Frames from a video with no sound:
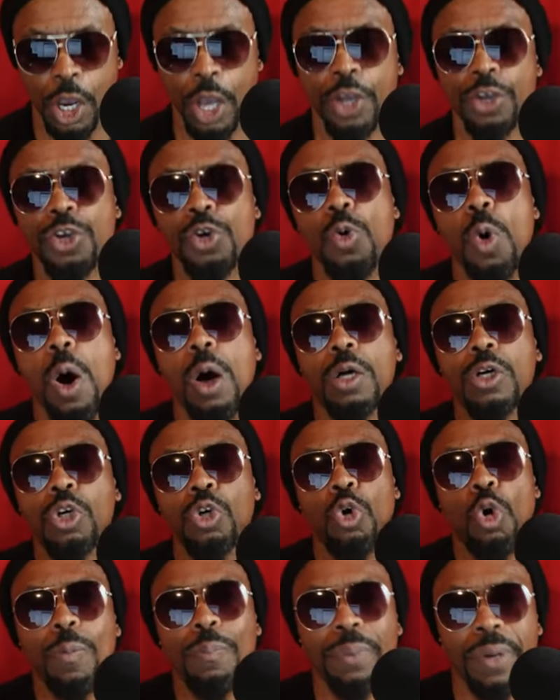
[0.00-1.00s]
You are a
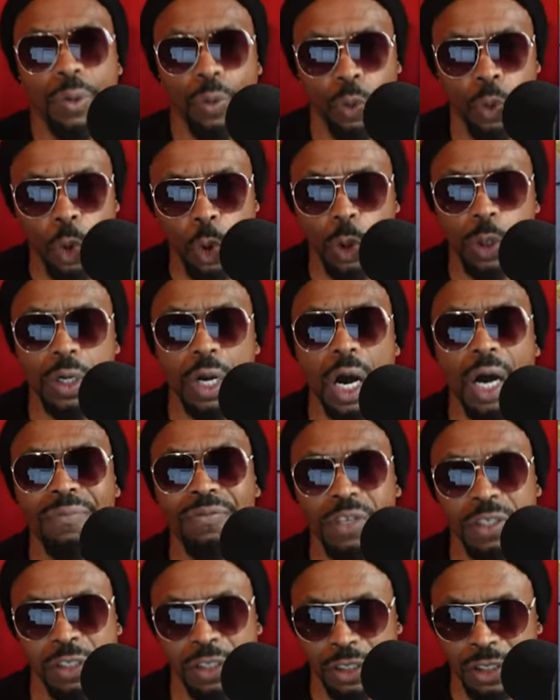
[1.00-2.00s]
corporate ward of
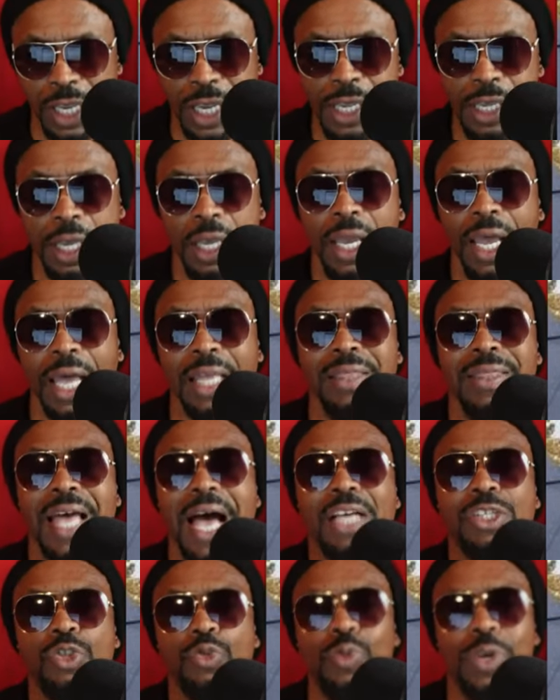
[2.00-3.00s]
the state, and
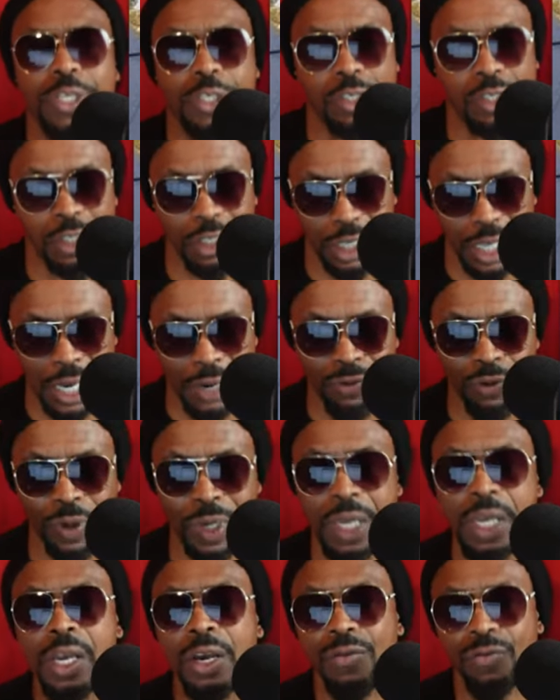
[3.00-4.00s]
that's what
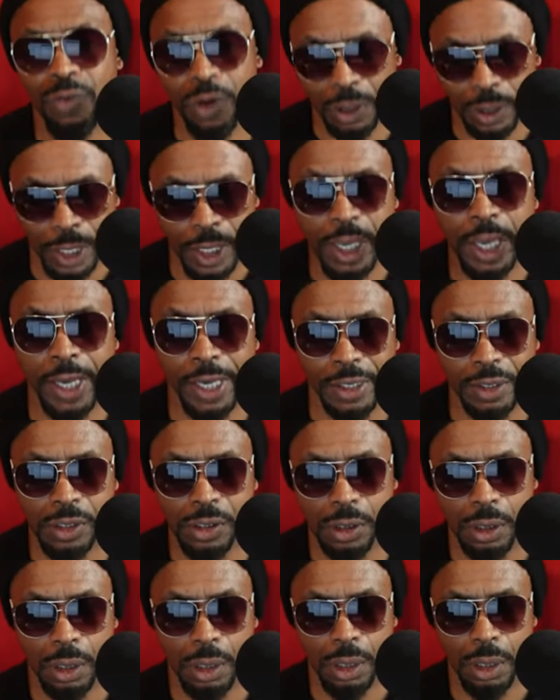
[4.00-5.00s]
slavery really is.